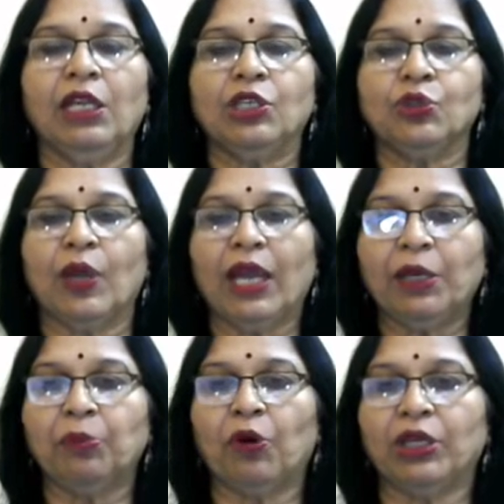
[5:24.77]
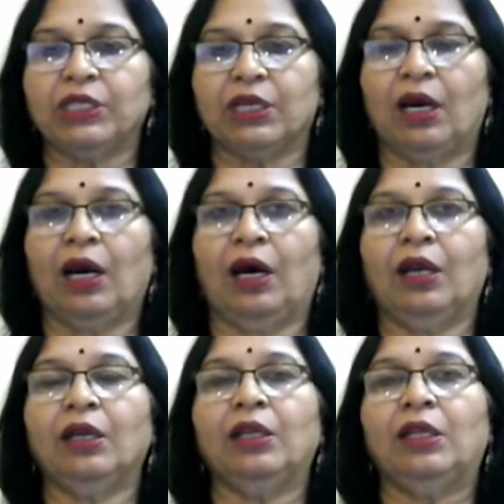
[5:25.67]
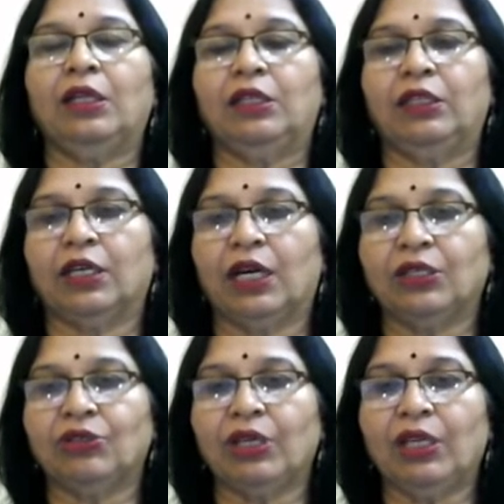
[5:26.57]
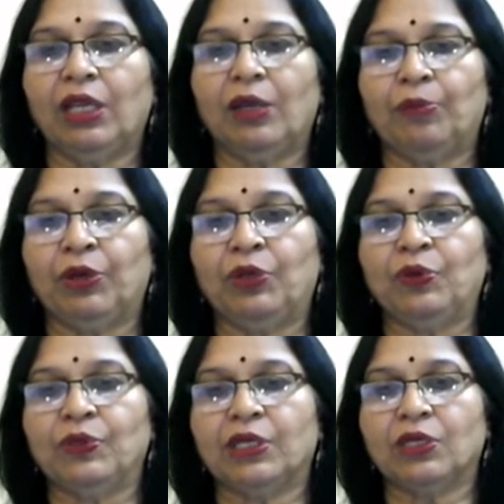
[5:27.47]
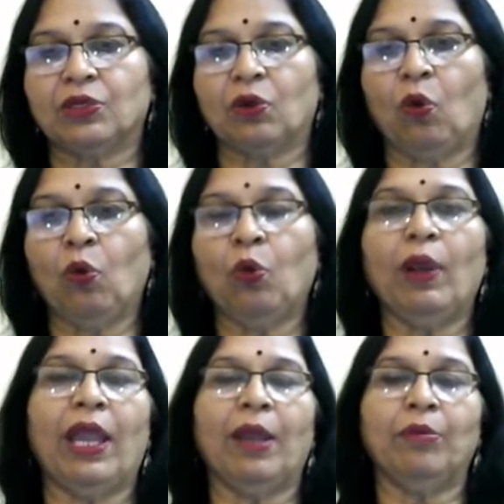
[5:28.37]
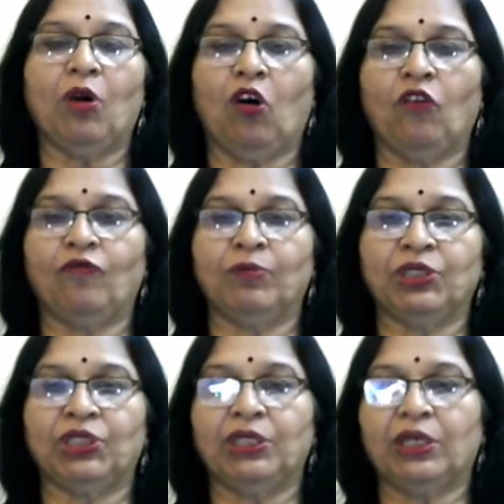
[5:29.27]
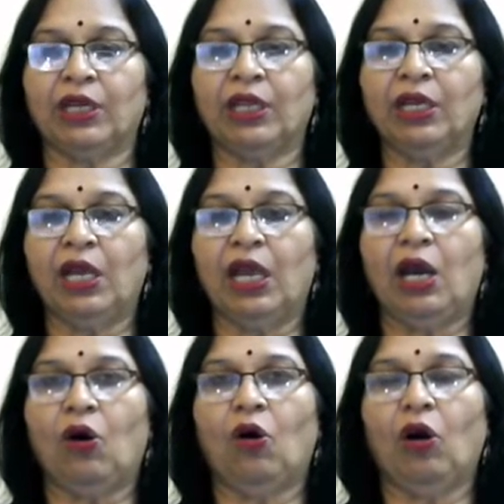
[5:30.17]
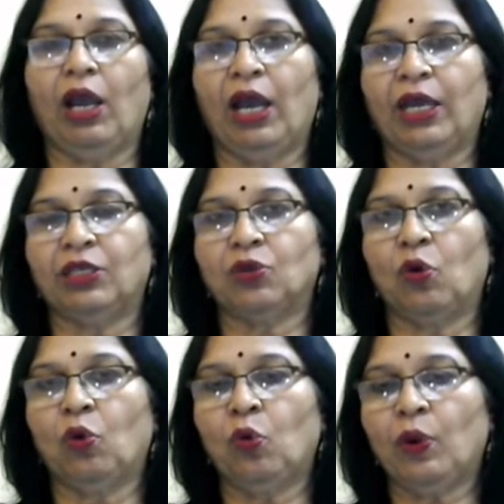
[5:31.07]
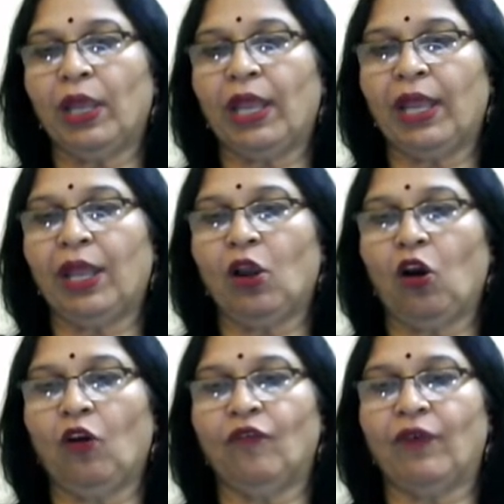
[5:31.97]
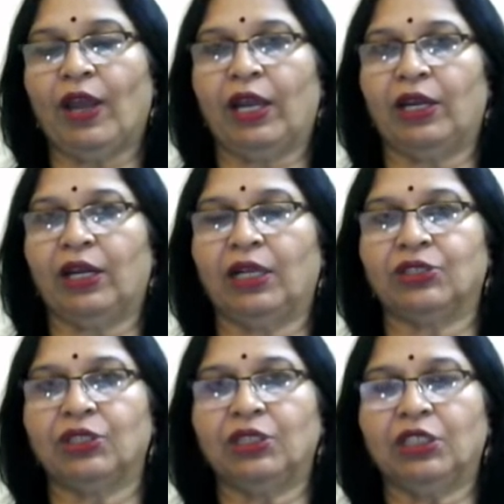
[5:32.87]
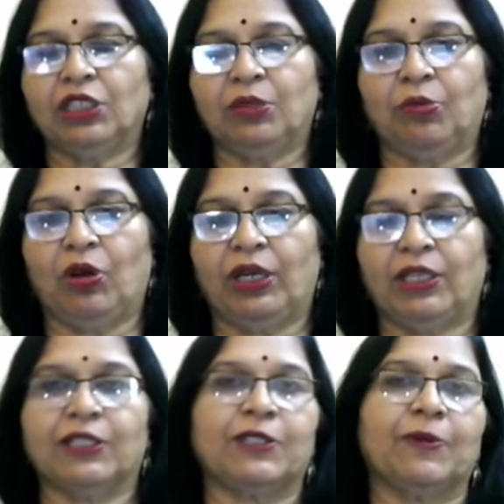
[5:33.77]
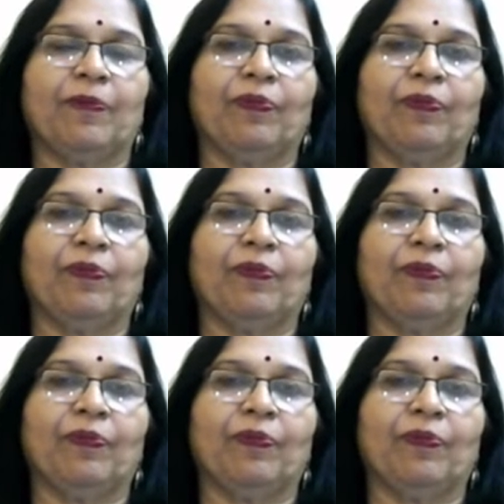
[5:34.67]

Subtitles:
So at point R, the country produces OM of machinery and OA of agriculture commodities.